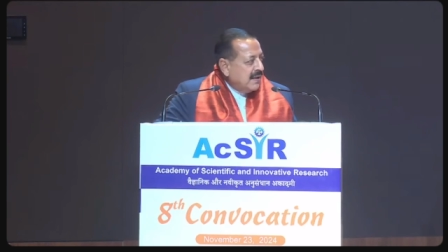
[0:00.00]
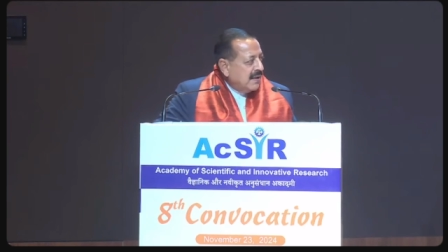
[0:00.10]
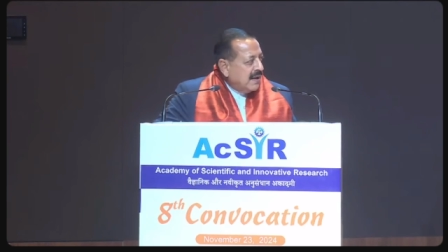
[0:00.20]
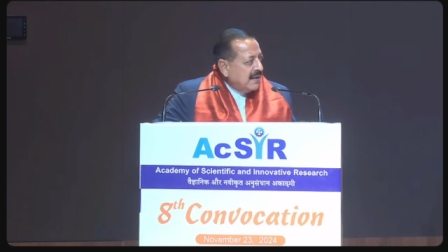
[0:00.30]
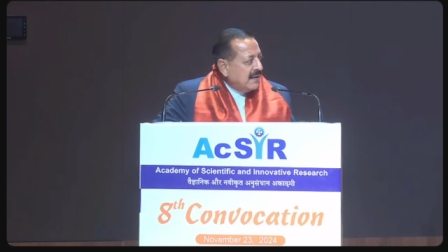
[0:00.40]

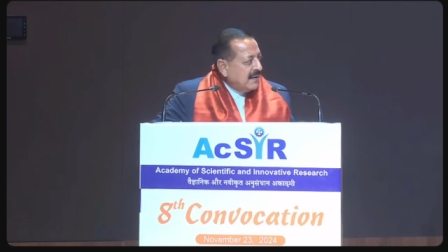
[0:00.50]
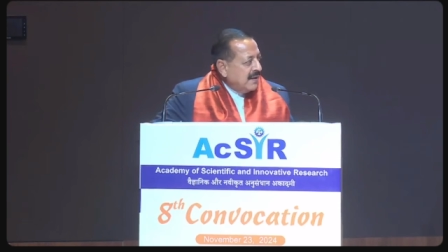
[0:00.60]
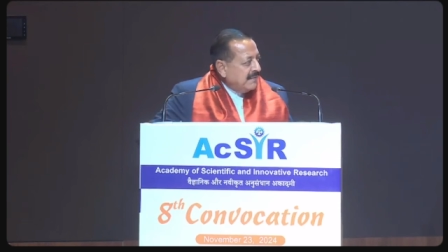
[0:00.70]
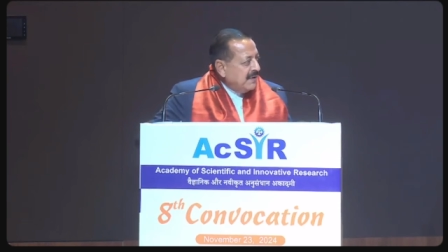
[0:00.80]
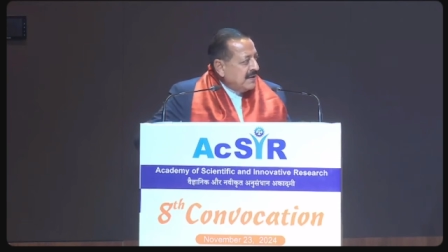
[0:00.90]
And I think
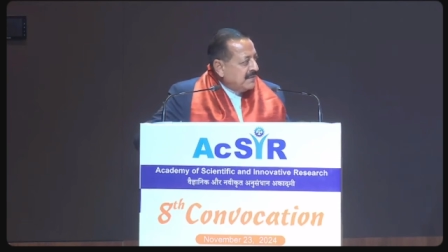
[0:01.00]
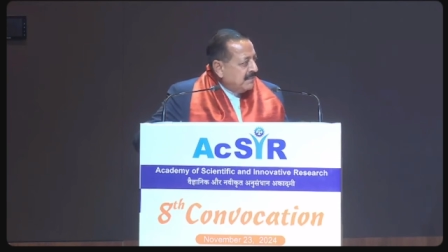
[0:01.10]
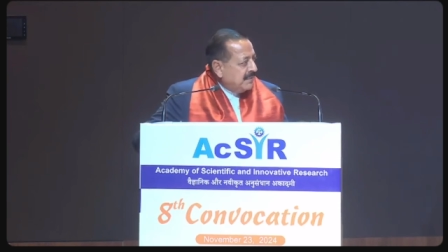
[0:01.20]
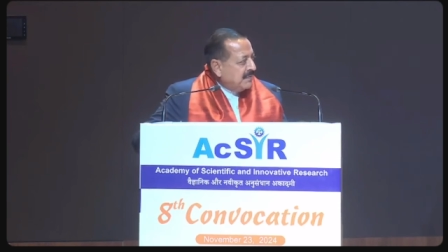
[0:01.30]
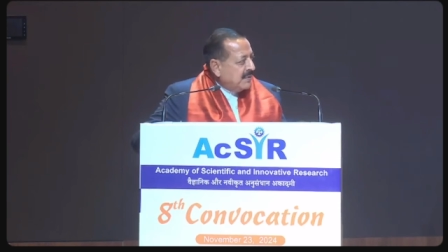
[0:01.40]
the evidence
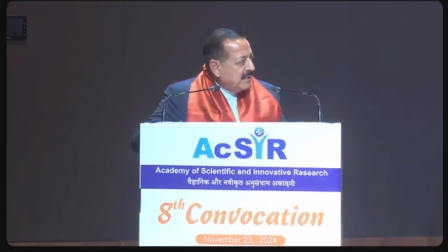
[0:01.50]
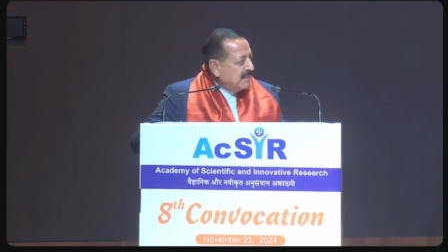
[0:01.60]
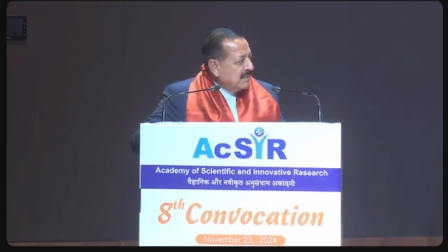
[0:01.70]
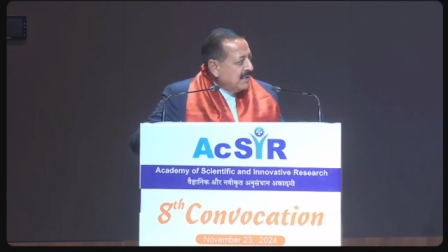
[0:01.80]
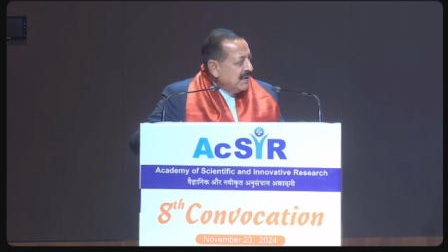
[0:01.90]
before
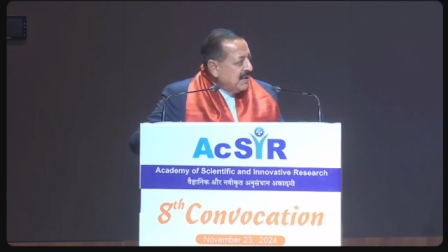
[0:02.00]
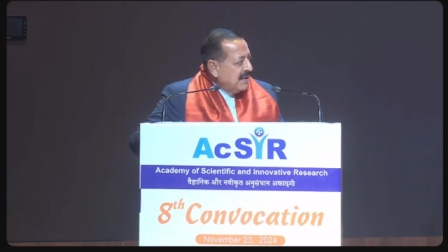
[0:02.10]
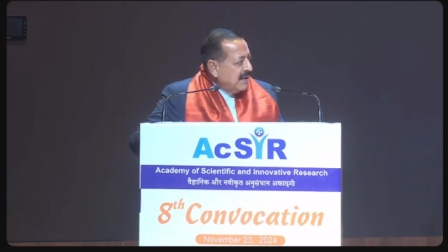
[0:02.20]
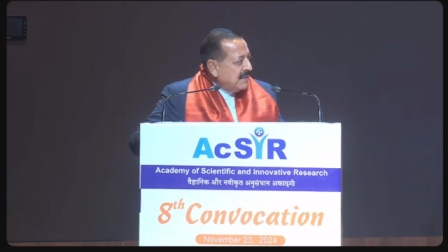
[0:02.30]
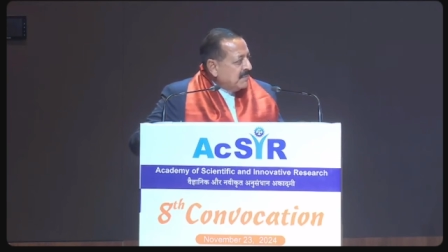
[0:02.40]
you
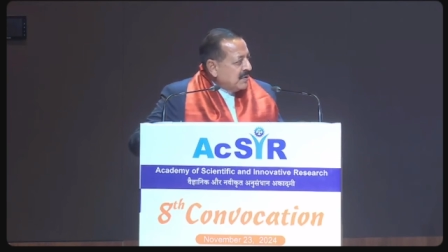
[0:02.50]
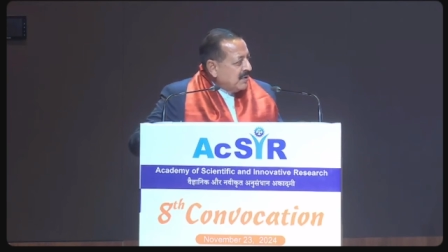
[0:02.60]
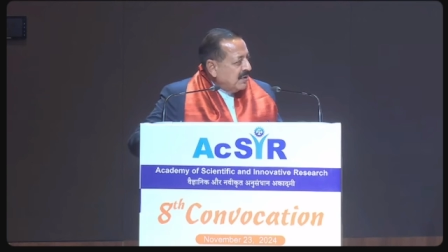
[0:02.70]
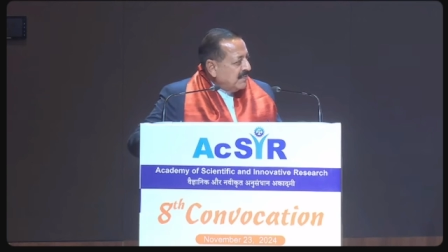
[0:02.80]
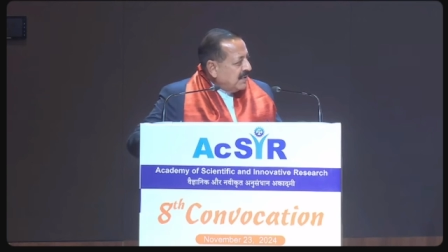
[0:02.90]
in
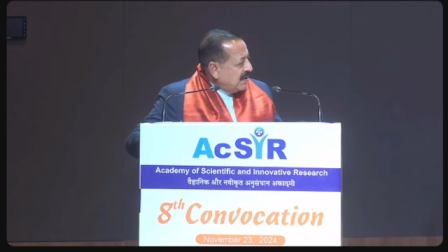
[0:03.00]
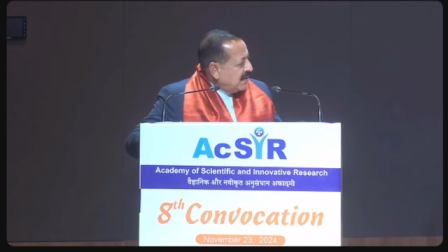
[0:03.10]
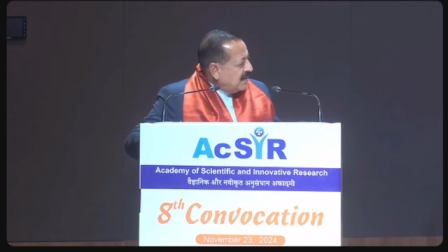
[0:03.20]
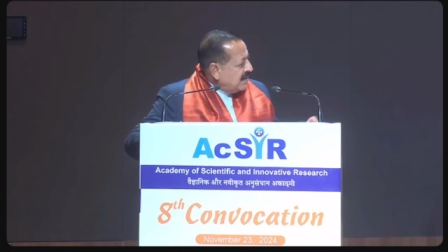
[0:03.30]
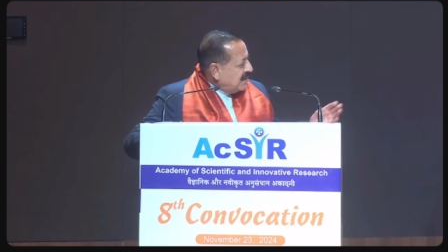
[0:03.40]

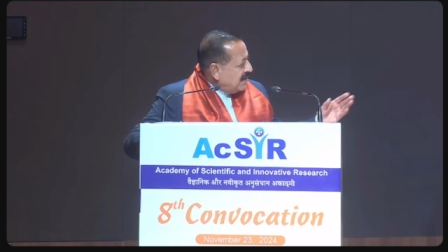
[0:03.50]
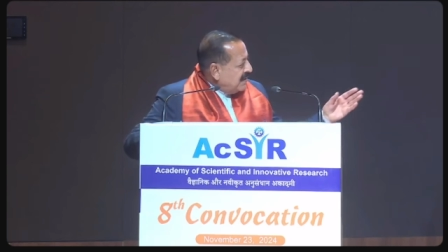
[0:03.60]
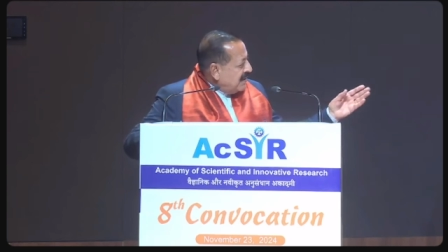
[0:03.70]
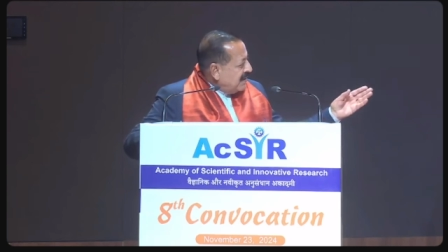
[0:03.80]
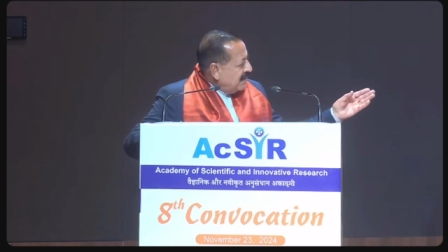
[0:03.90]
personification is
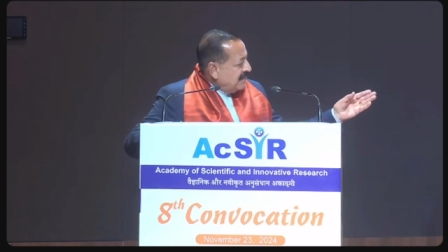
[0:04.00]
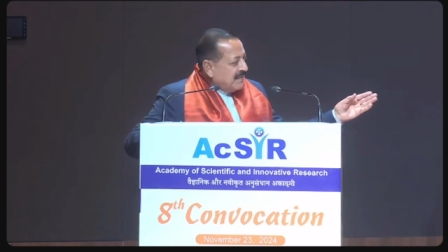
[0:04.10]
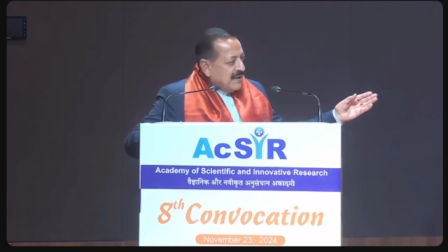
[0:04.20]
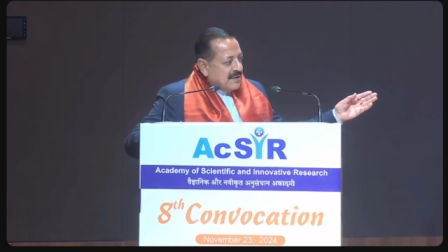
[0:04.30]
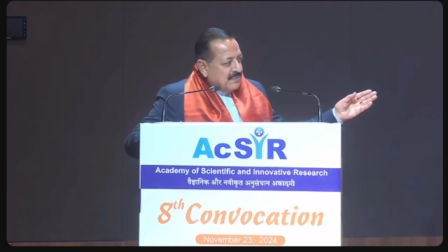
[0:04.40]
the
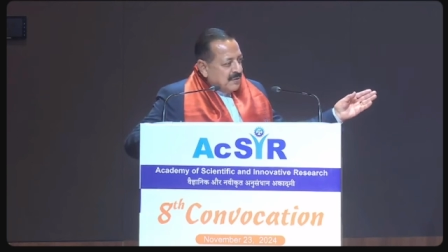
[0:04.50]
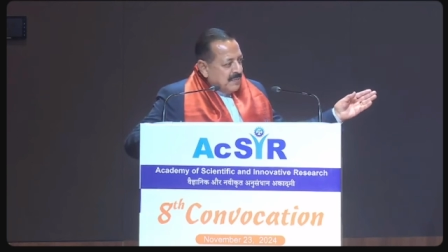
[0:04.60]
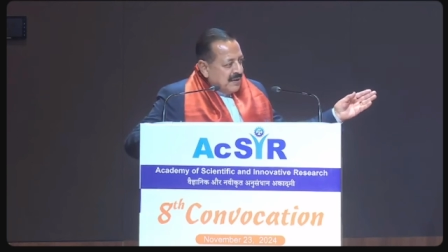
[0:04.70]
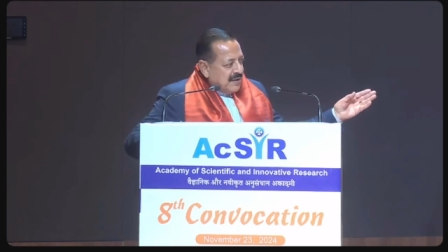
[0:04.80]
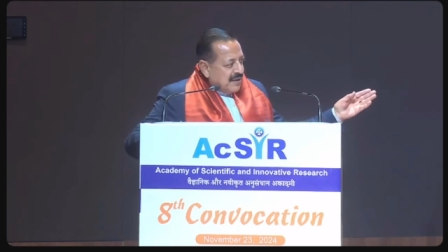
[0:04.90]
first
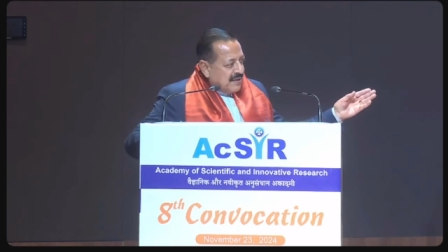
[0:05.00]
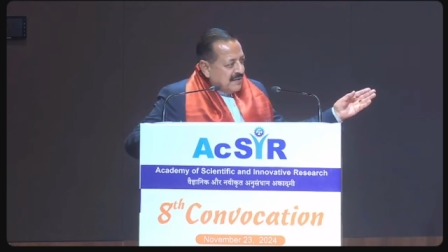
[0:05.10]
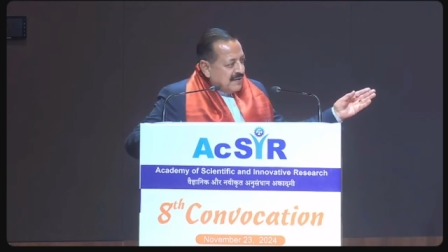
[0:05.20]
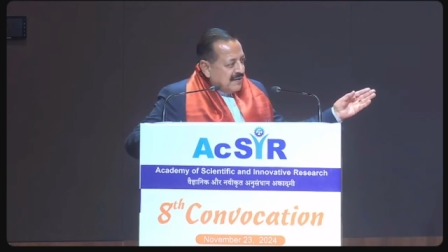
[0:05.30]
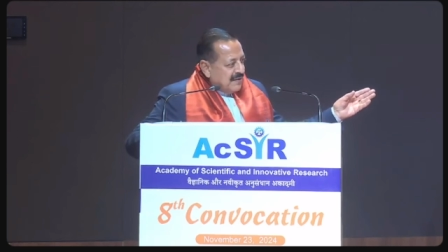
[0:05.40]
woman Director
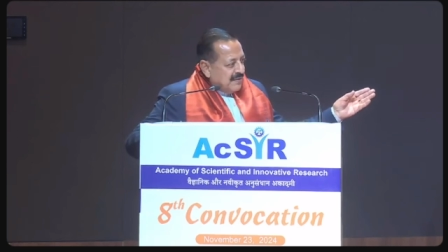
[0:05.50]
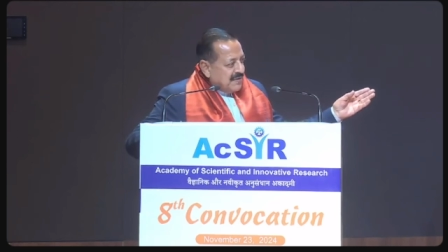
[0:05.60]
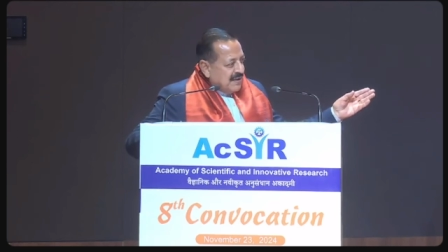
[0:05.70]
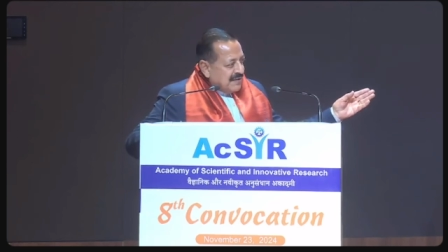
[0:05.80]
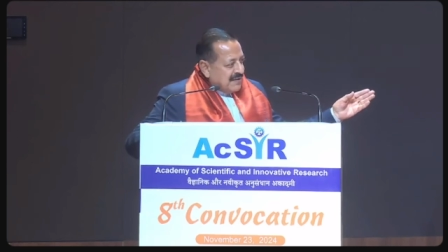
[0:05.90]
General of
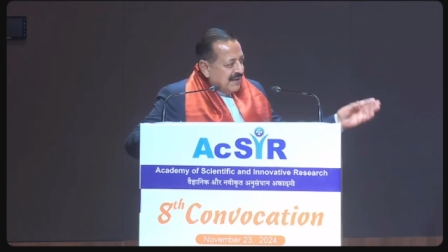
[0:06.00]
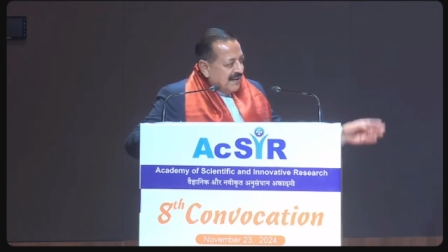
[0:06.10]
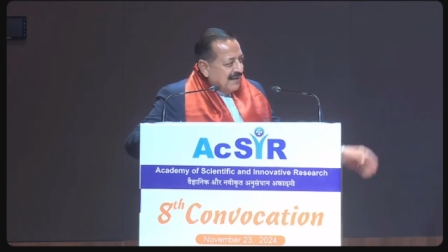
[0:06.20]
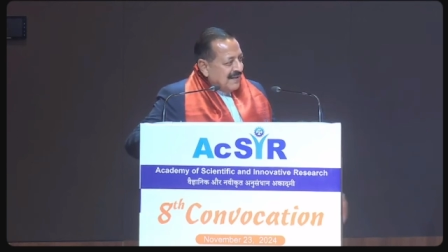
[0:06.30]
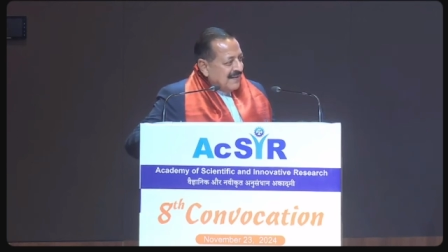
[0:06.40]
CSIR.